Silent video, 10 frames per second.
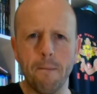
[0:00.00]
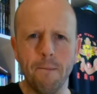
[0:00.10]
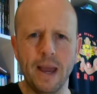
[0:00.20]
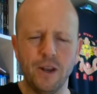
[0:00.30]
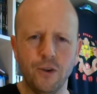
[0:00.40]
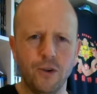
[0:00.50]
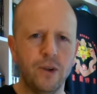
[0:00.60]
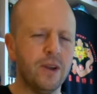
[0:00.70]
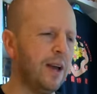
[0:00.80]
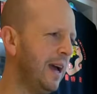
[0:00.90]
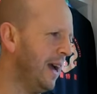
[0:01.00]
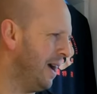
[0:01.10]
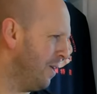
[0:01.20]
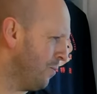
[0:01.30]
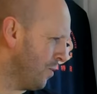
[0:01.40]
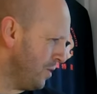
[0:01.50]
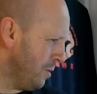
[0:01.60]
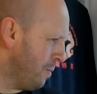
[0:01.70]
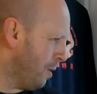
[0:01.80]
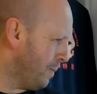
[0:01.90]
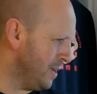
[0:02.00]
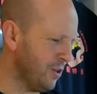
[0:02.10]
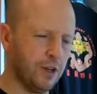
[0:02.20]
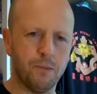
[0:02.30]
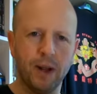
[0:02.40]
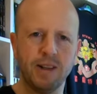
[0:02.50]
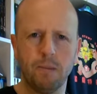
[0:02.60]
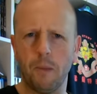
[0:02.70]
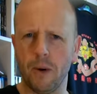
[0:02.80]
menu where you pop into and it brings up a